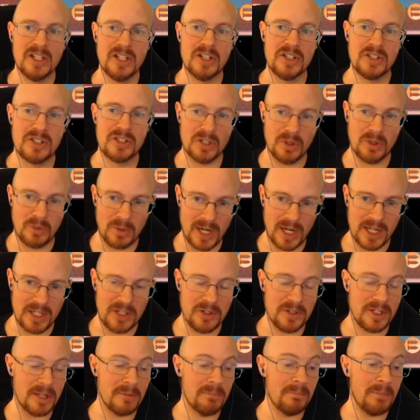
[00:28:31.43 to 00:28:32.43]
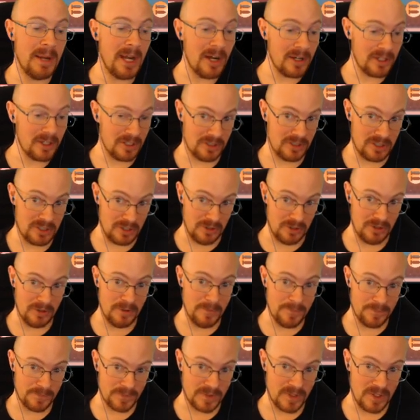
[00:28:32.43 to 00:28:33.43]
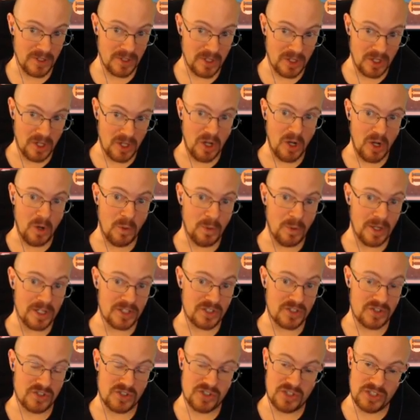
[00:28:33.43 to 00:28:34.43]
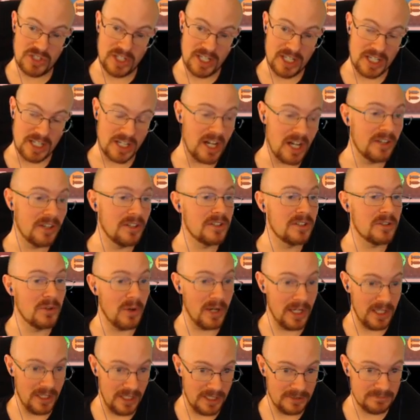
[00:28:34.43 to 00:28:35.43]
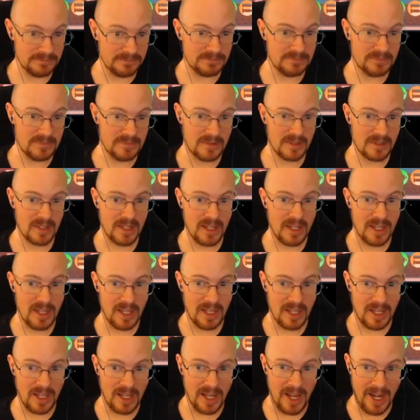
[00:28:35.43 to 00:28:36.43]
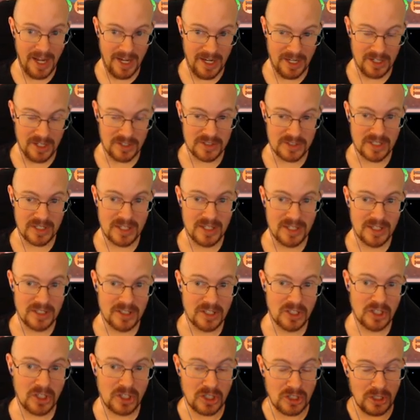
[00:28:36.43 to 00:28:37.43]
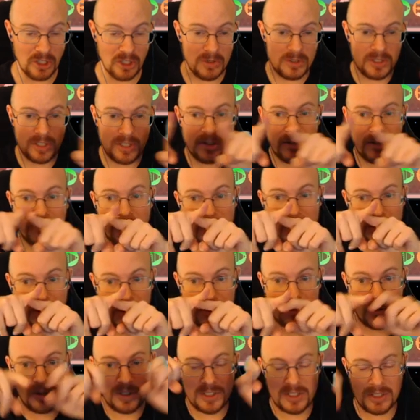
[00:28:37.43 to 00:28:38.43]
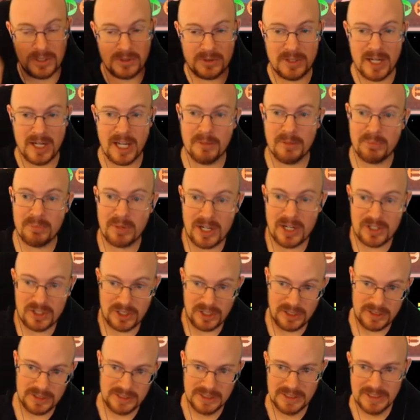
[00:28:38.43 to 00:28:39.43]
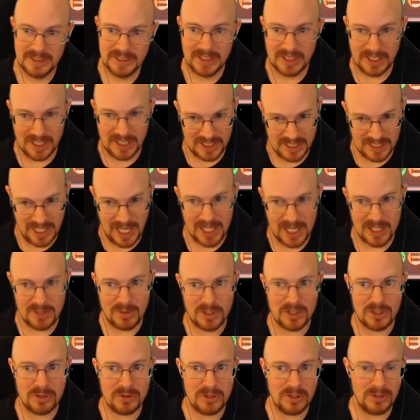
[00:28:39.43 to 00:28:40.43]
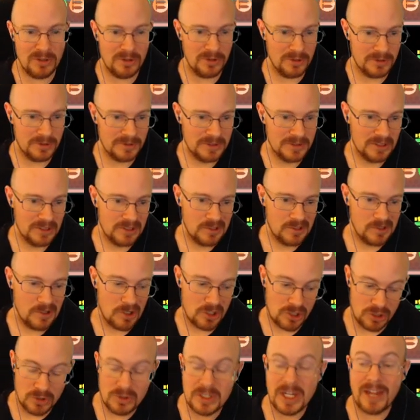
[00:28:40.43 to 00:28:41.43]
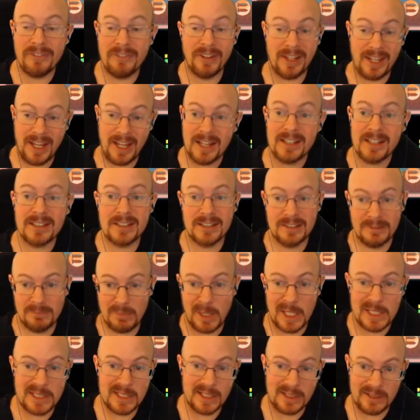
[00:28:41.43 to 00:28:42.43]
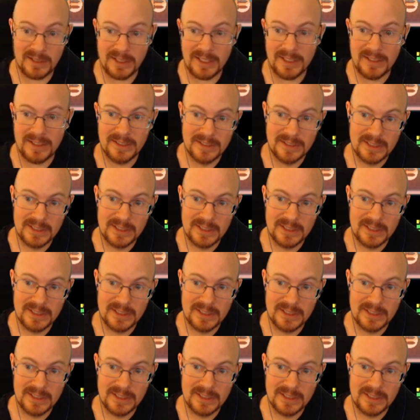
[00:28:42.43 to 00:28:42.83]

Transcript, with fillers: So, what you compared it to was sitting on the toilet and closing your vocal cords to create a pressure because that is what you do to defecate, basically.